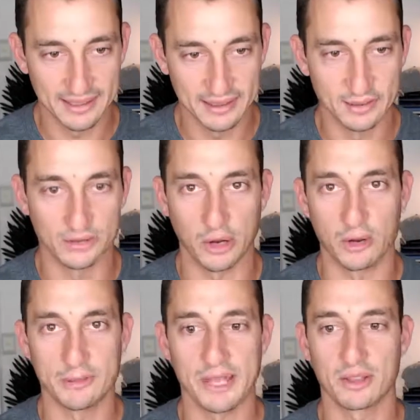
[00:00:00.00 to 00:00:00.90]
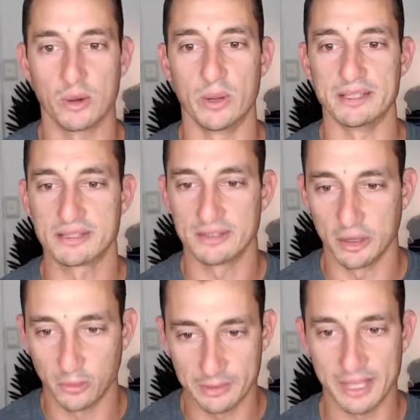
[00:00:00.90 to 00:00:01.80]
Don't worry about the coins. Don't
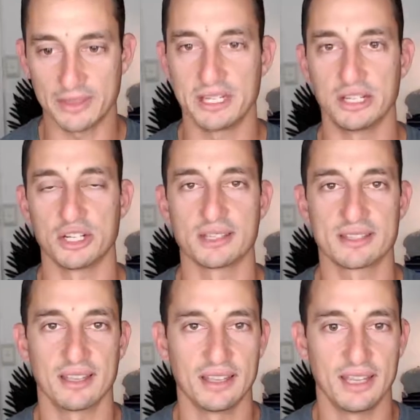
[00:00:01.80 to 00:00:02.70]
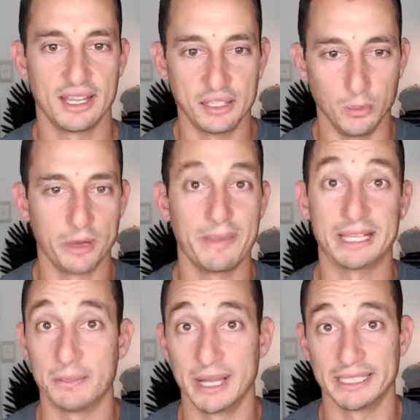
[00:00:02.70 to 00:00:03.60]
worry about the t-shirts. You want to make
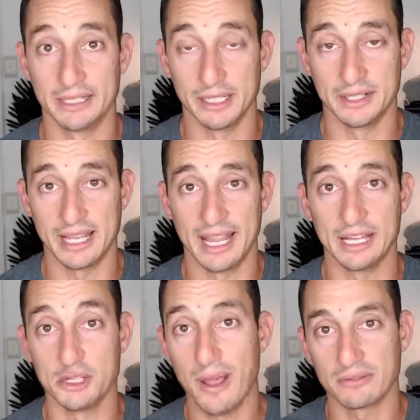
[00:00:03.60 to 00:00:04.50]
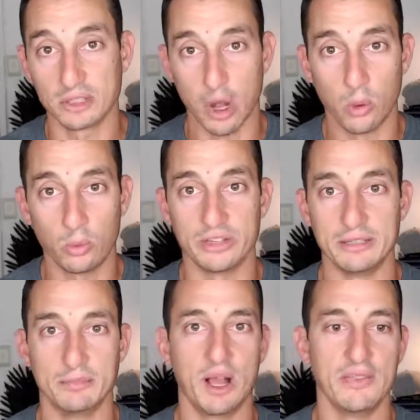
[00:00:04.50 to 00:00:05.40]
the money at the end of the day, and you have goals in
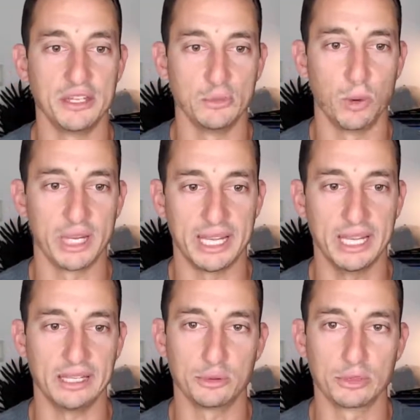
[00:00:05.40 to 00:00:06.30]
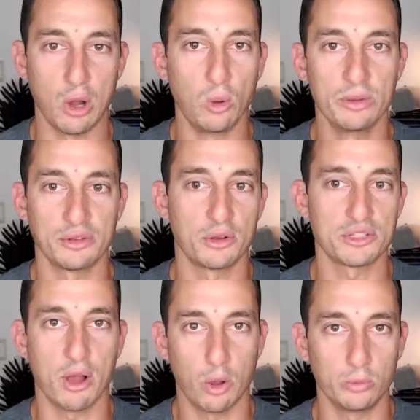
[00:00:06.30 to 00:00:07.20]
mind that you want to hit. Your goal is not to
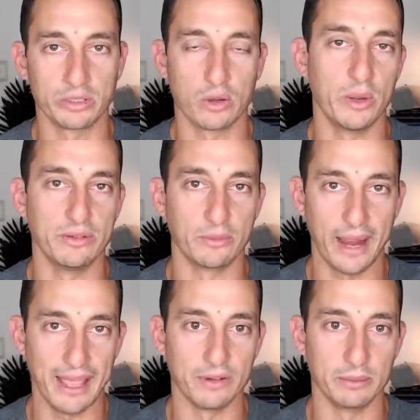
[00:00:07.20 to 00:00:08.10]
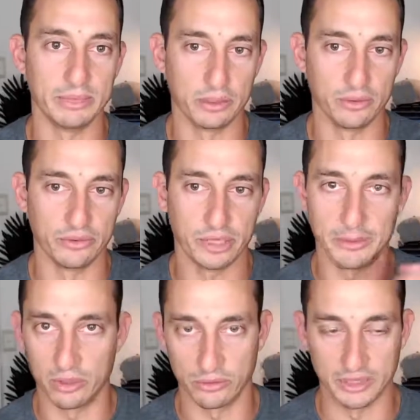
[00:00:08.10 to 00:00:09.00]
hold a coin forever because someone
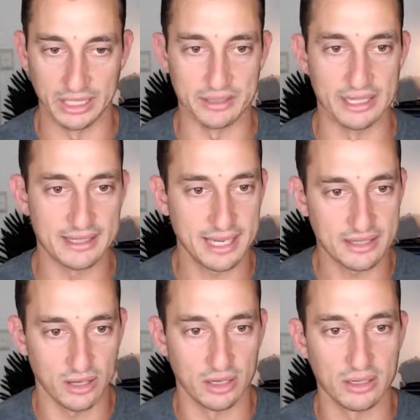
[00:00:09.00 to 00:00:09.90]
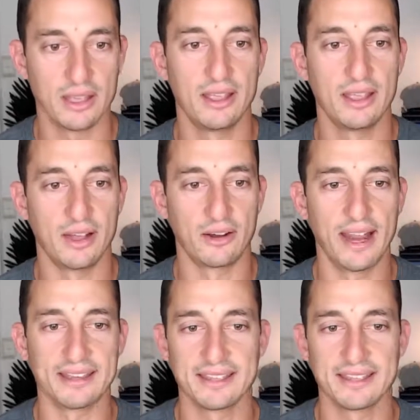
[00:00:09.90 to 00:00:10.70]
else on the internet said so. All right.